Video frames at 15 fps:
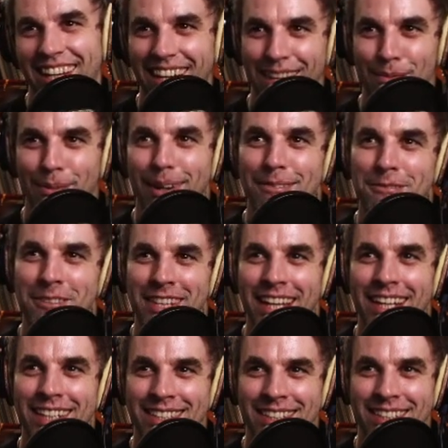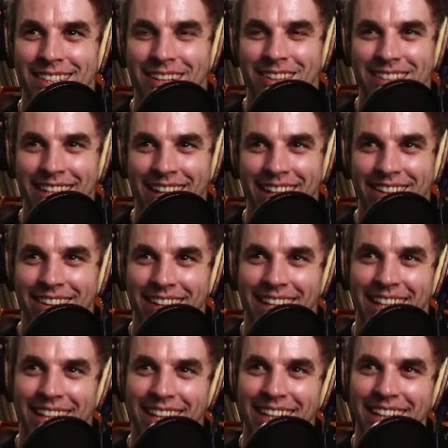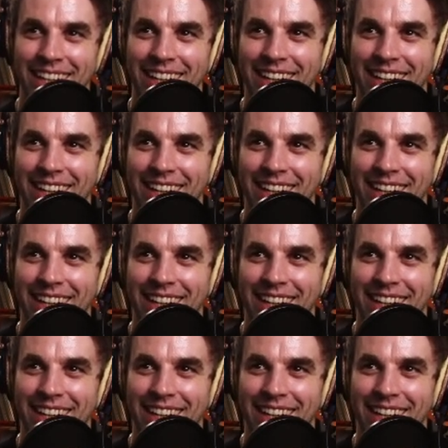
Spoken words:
Yeah, the problem with that is it's Gote, right?